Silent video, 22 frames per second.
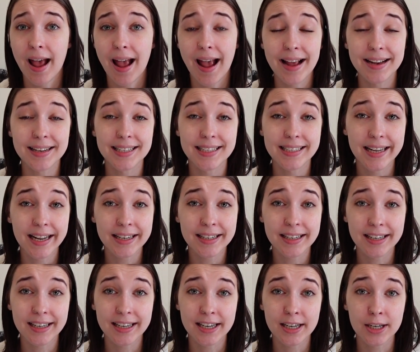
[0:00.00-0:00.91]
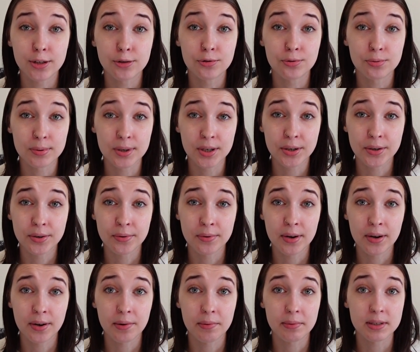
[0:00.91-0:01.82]
And suddenly Drew,
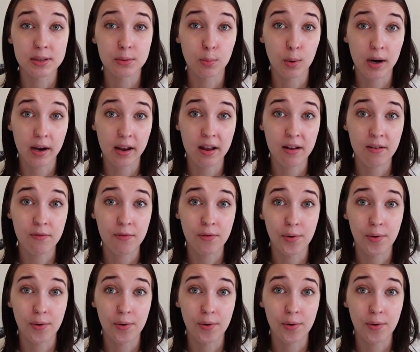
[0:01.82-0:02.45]
who was working